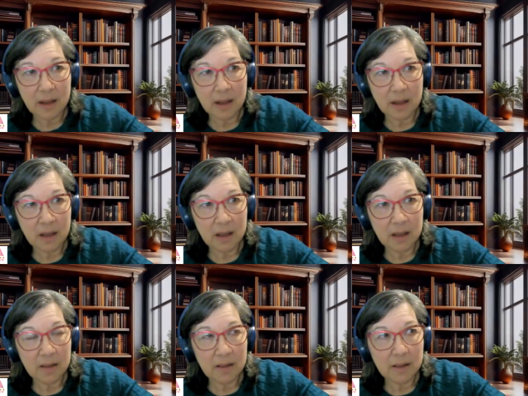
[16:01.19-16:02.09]
uh
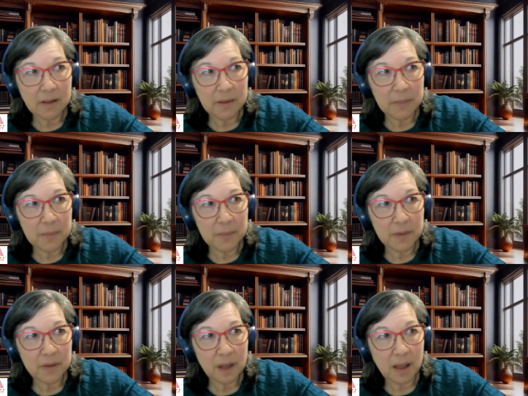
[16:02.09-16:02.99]

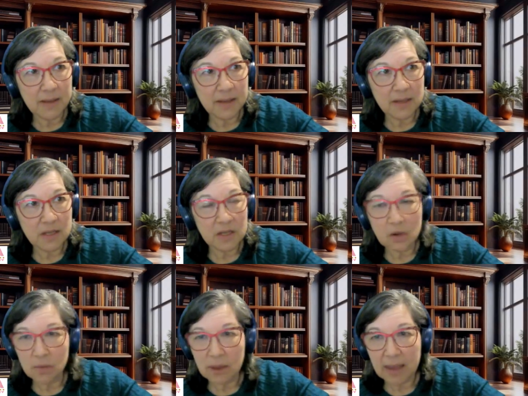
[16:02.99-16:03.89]
gone
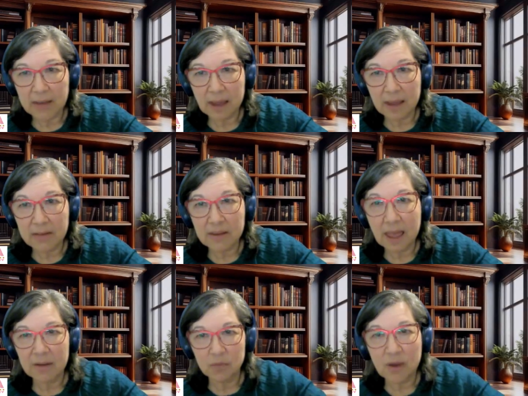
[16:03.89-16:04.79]
into,
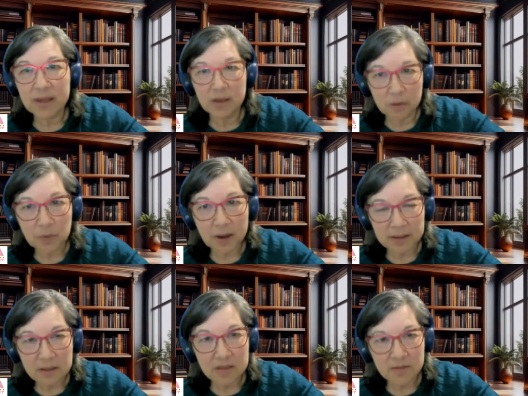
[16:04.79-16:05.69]
had a regular
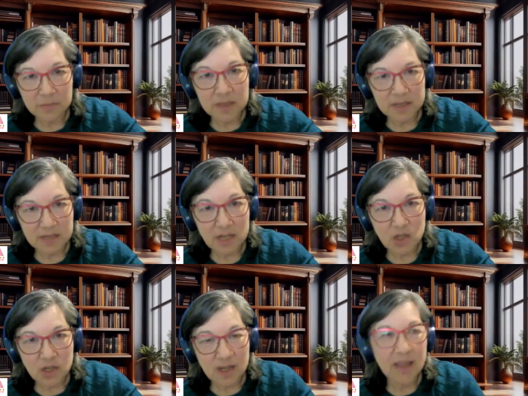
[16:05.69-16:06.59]
practice of
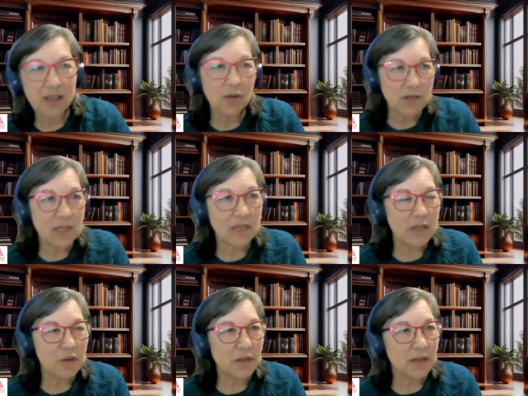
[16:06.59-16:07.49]
meditation.
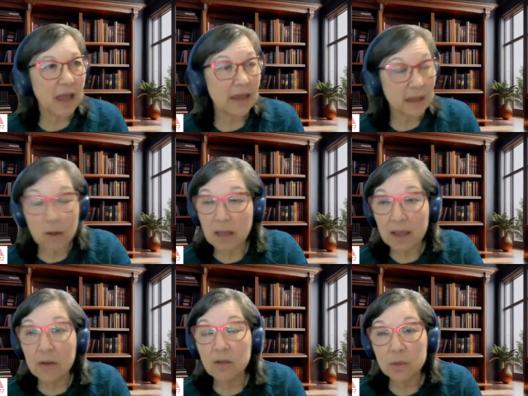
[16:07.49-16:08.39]

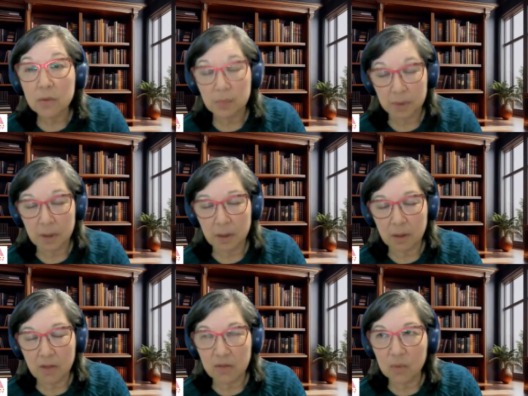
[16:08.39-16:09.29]
I'd also
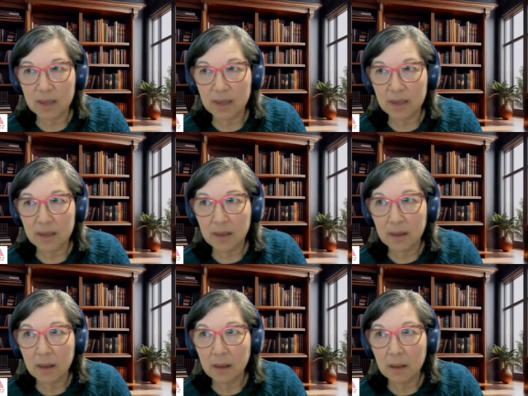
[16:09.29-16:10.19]
along the way
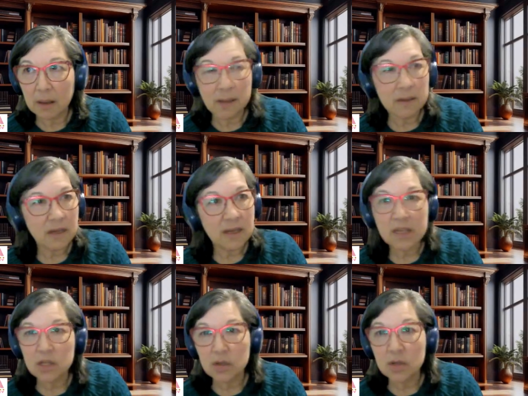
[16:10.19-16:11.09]
got
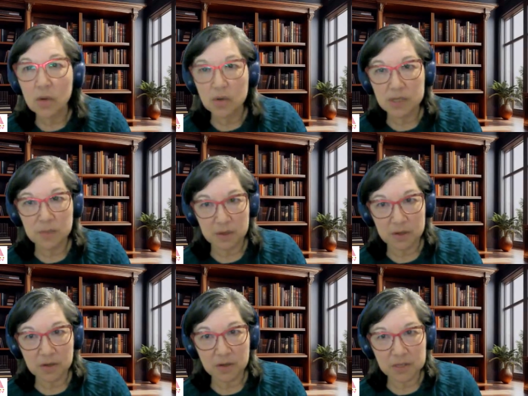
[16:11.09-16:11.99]
connected to the Course in
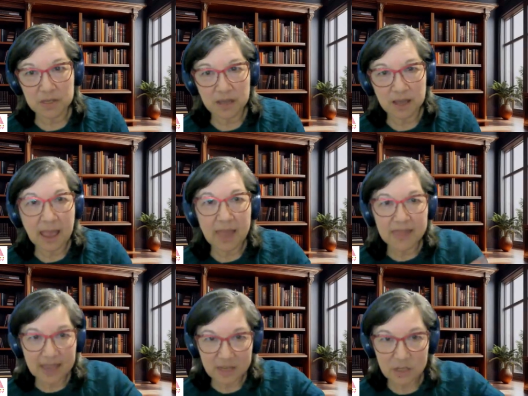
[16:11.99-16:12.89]
Miracles,
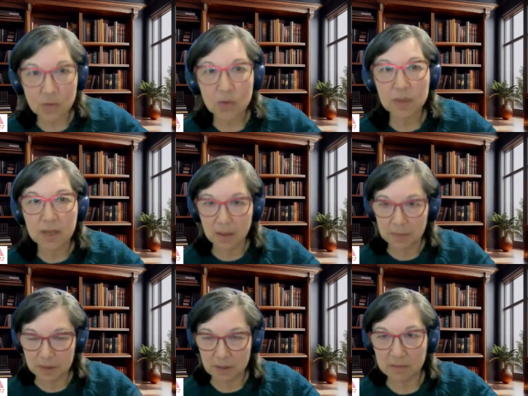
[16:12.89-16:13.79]
and that had sort of
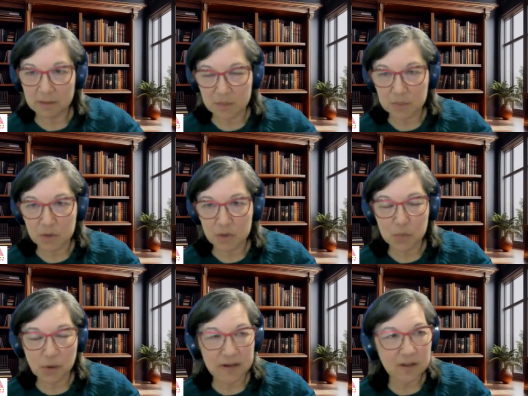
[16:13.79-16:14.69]
become a
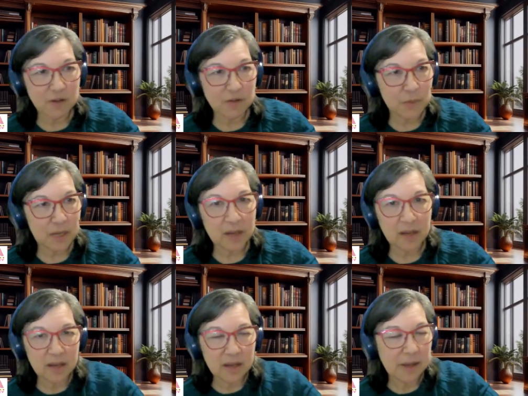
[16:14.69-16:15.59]
spiritual practice for me,
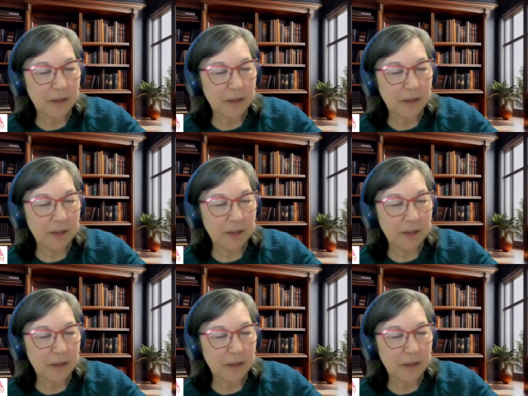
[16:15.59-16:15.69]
